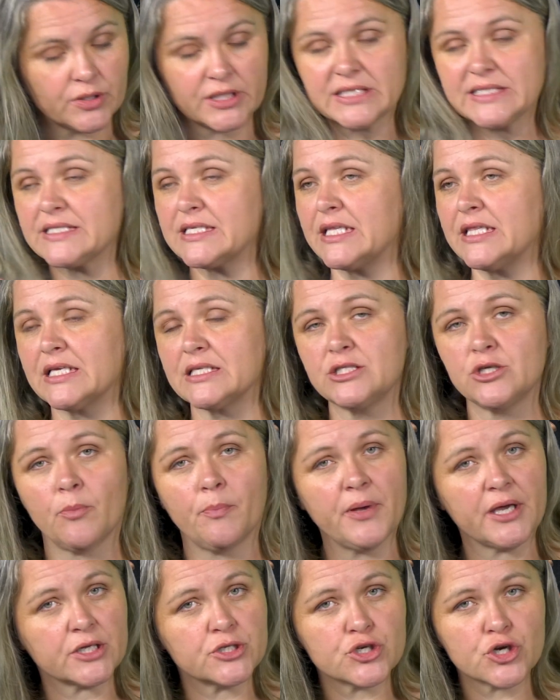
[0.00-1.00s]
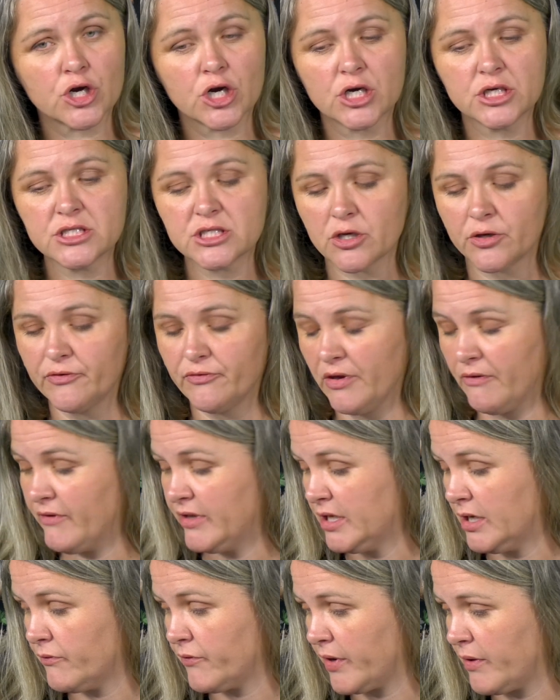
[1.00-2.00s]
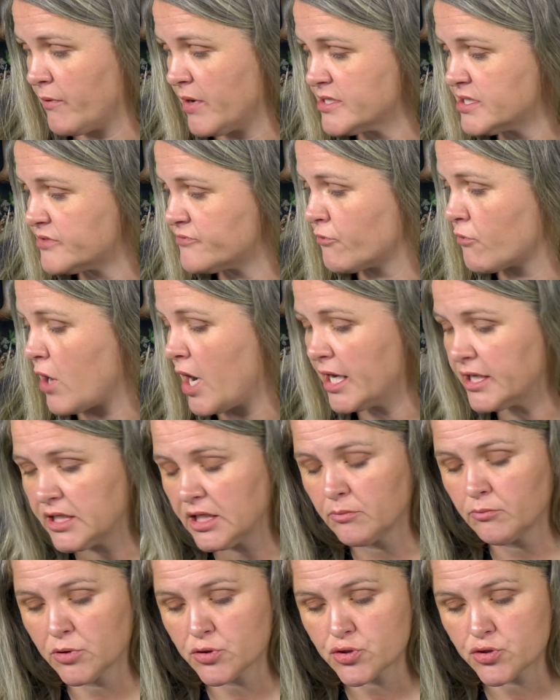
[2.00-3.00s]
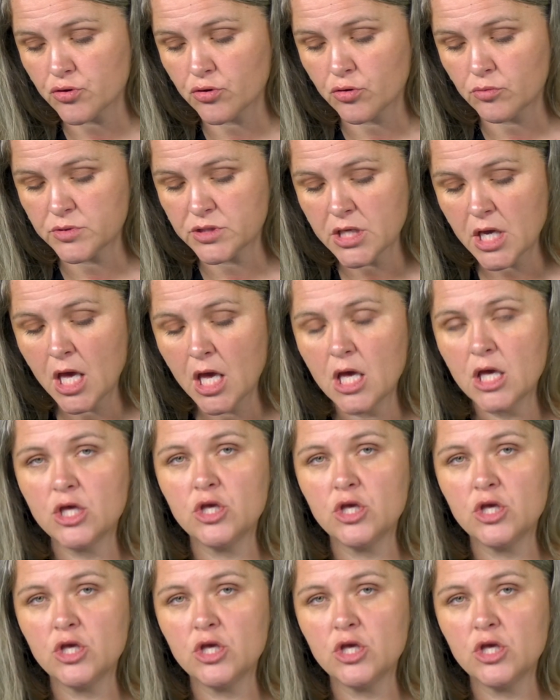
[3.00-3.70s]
can send us your pictures, or if you have any requests for eating mushrooms,